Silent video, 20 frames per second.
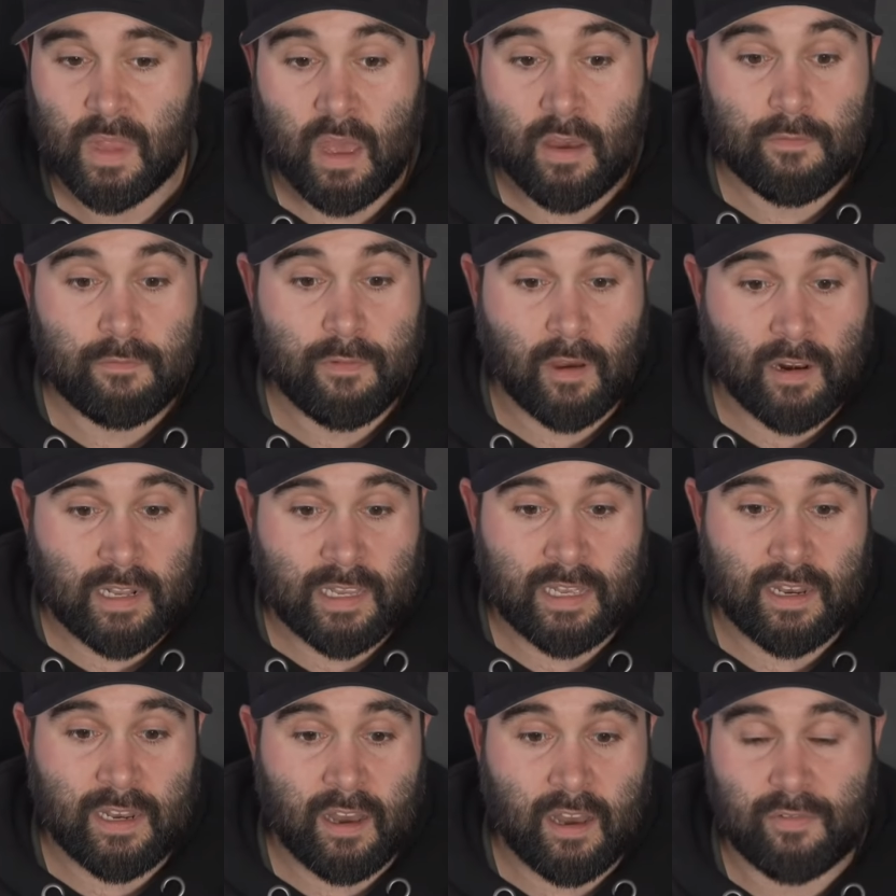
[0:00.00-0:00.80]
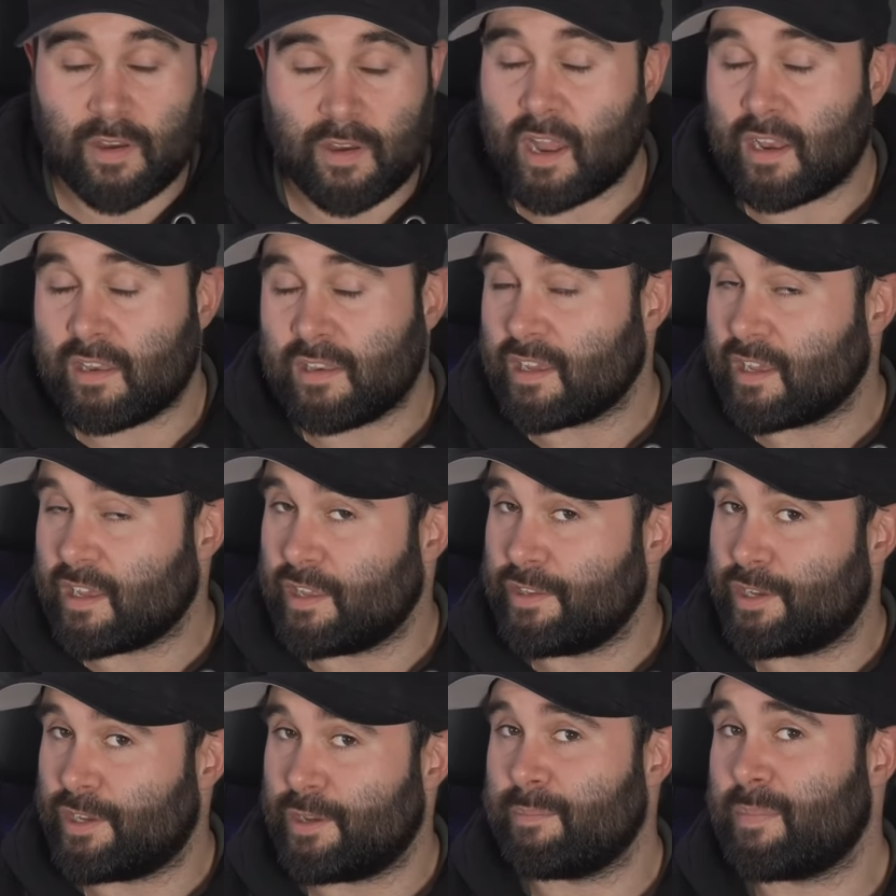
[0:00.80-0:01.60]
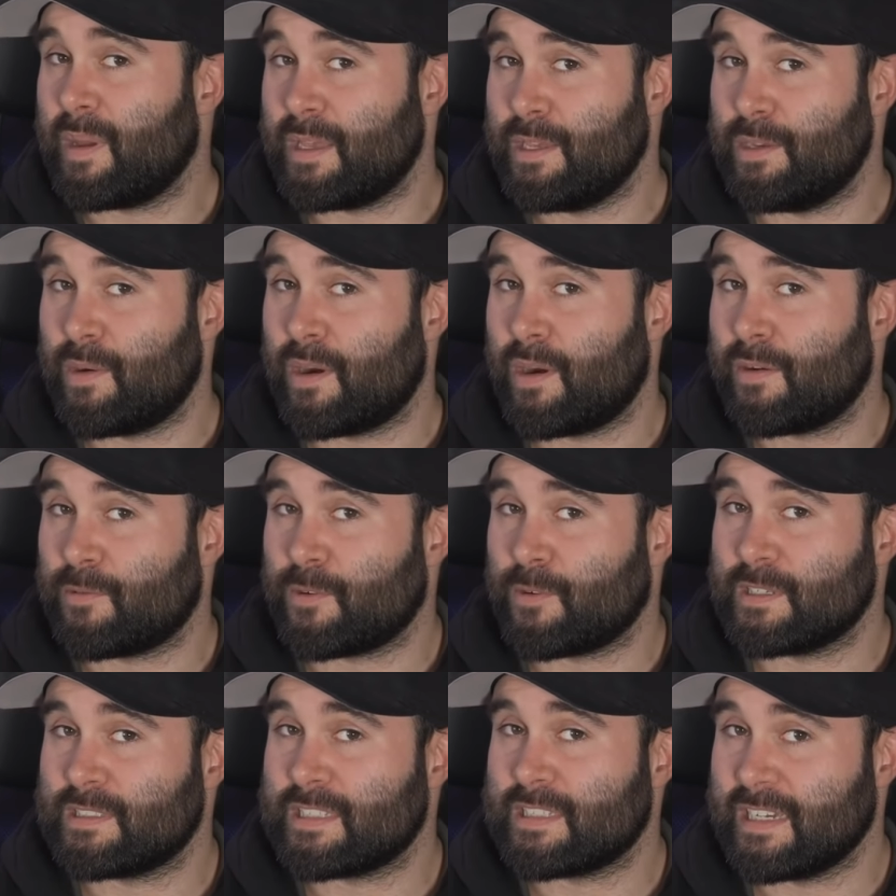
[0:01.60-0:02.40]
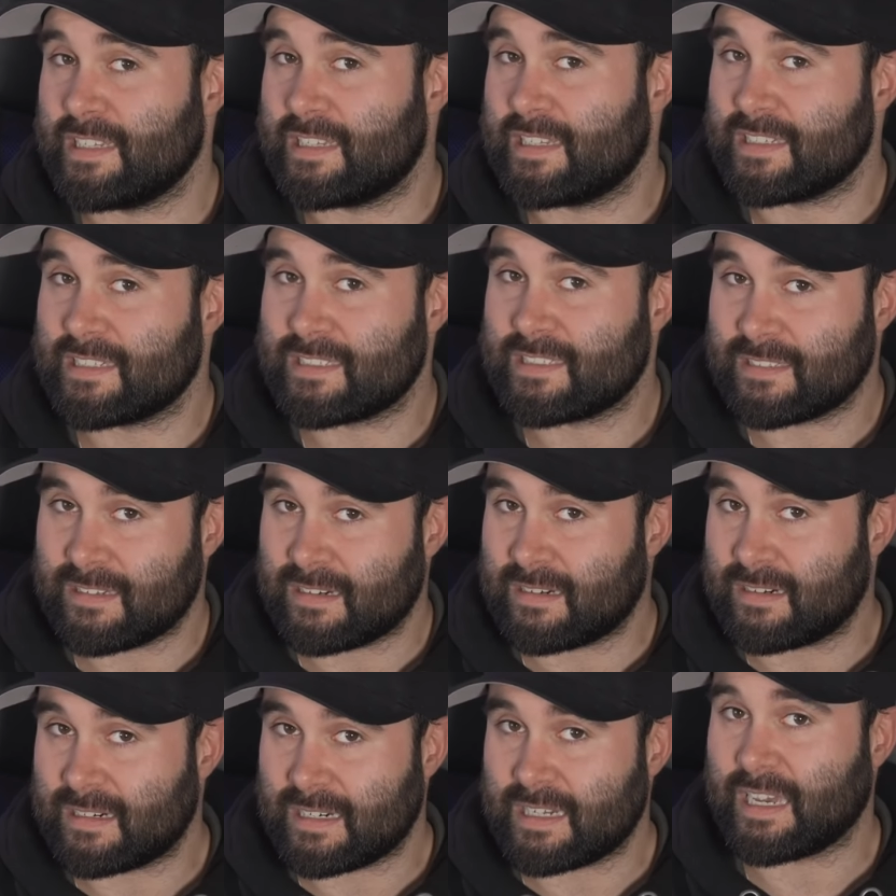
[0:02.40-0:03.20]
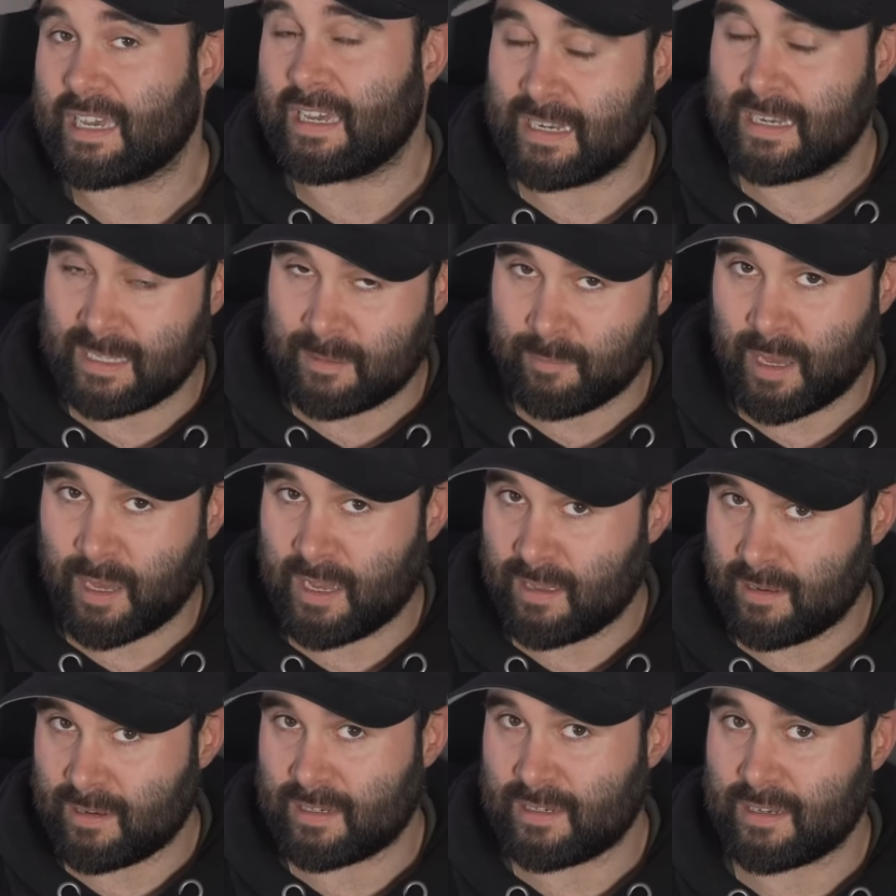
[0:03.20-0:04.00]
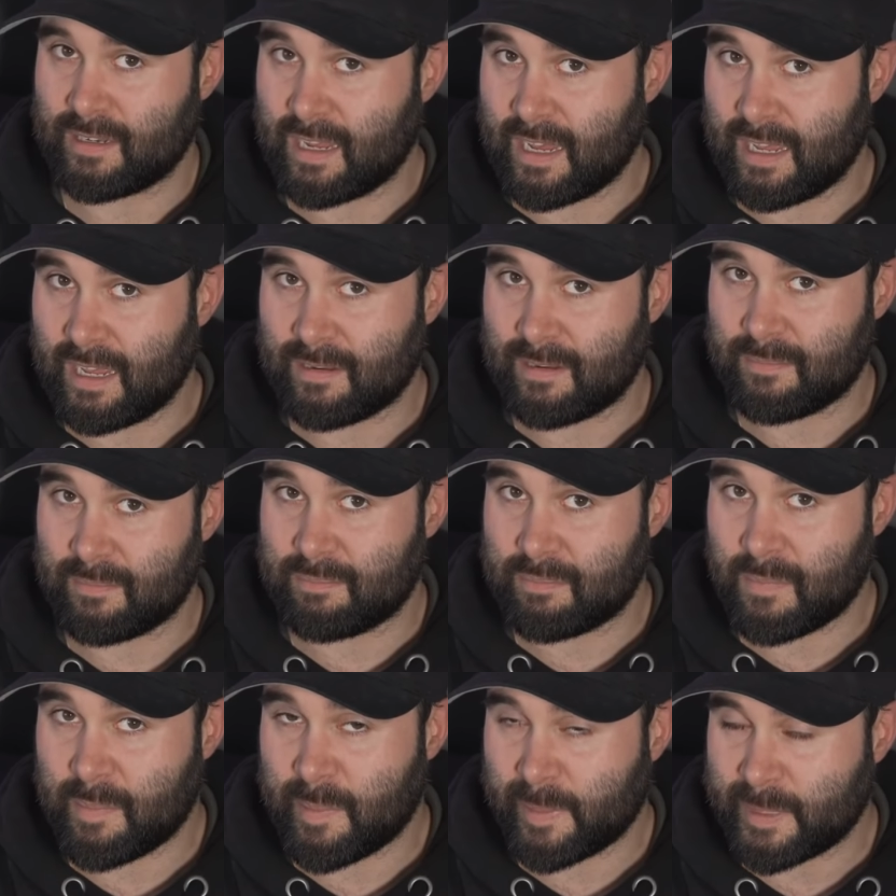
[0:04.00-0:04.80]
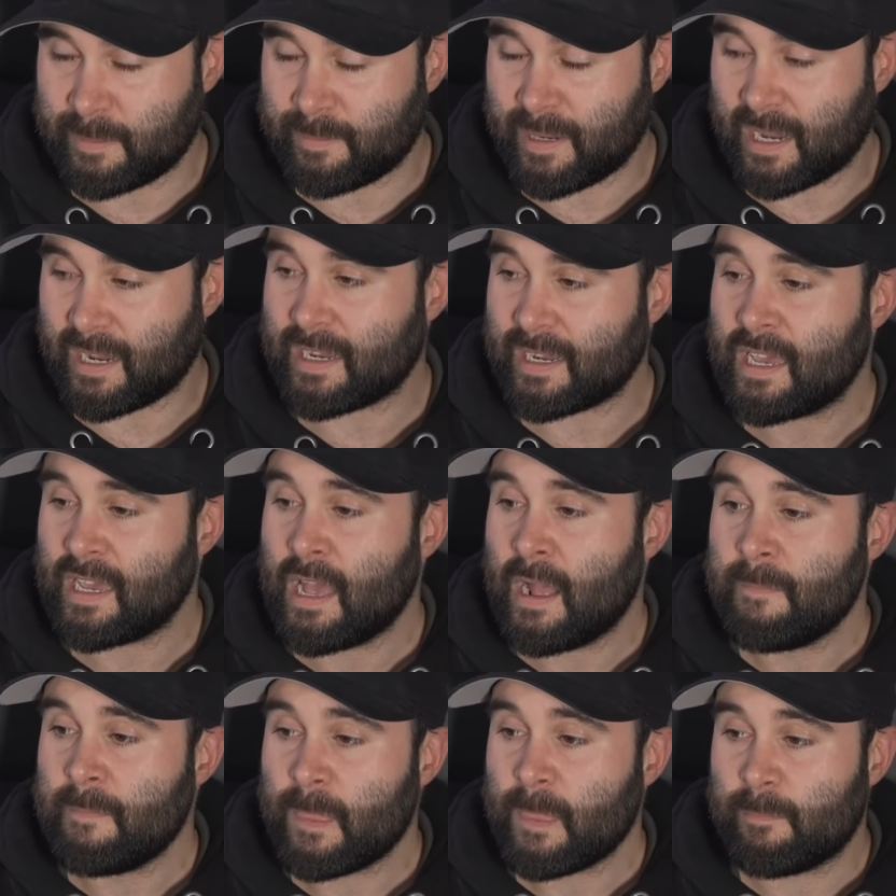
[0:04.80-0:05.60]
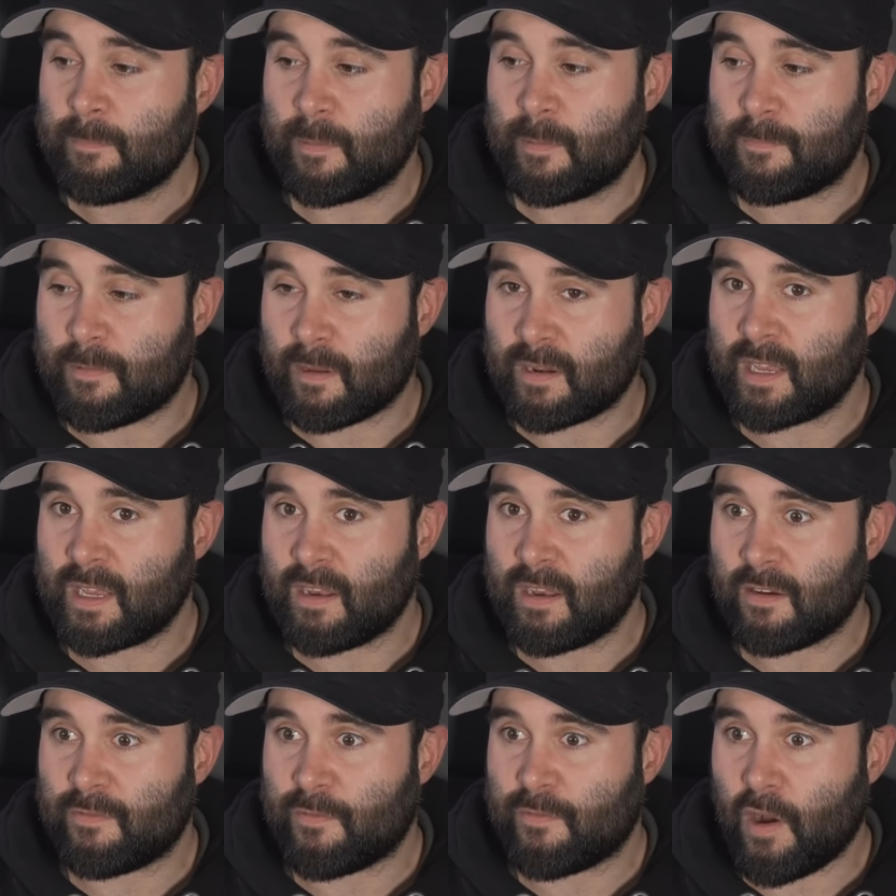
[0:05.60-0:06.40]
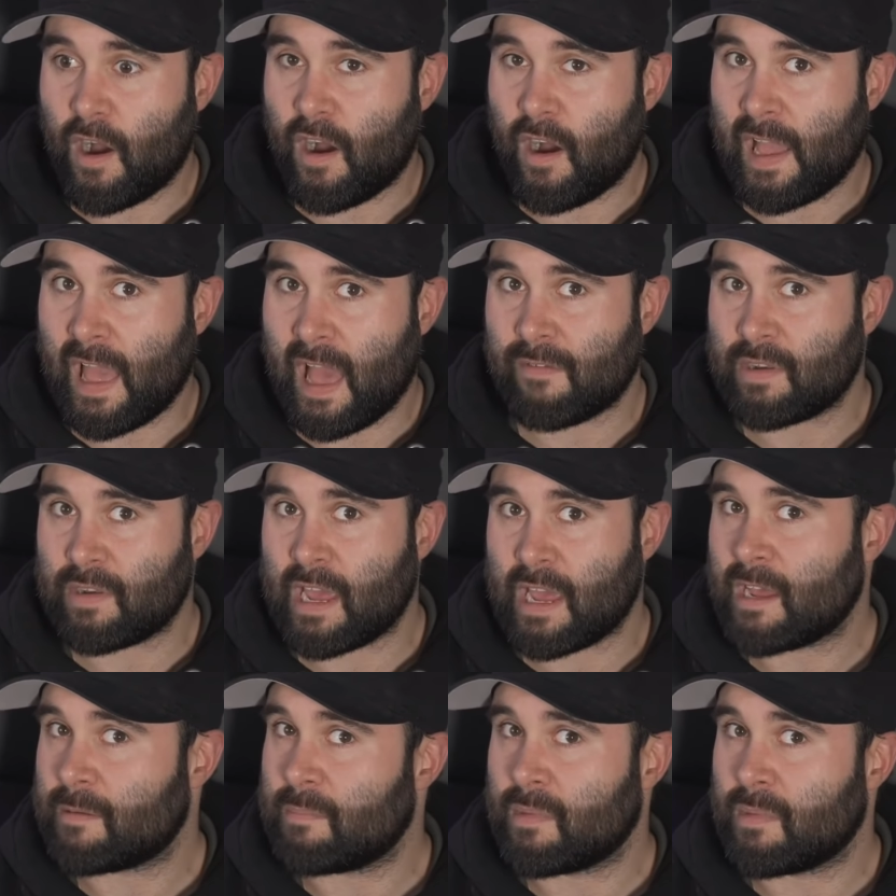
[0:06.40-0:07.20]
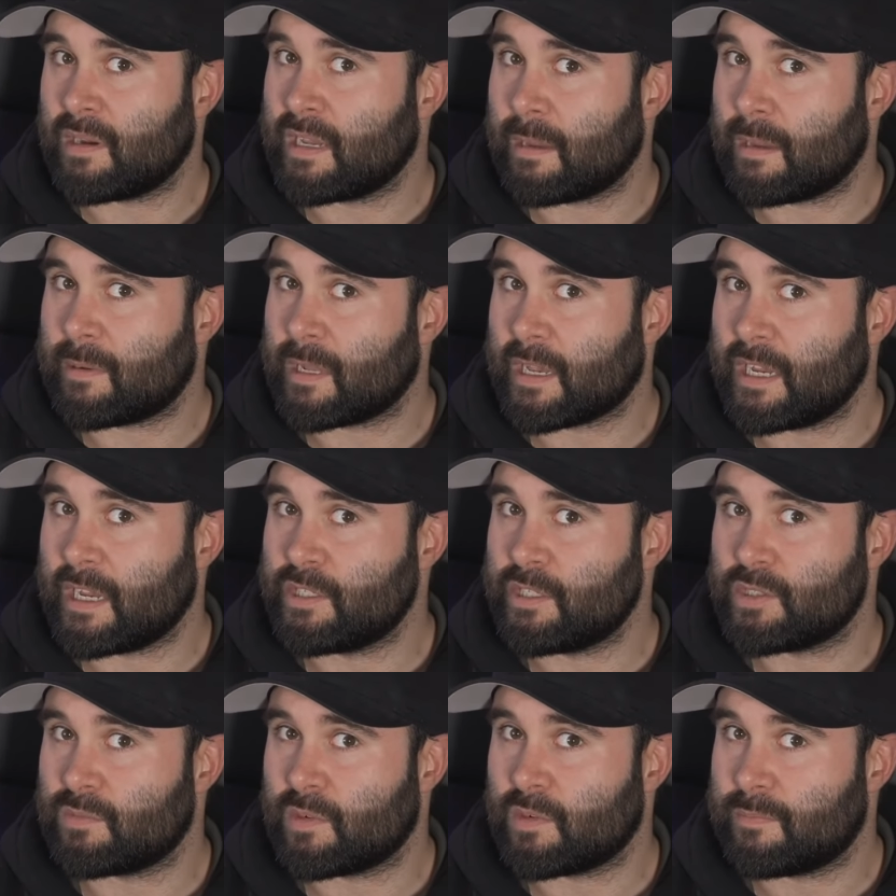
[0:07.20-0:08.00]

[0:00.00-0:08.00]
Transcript: Funnily enough, and you can bet you after I say this, I'm going to get an email and my money back. But funnily enough, I haven't had my application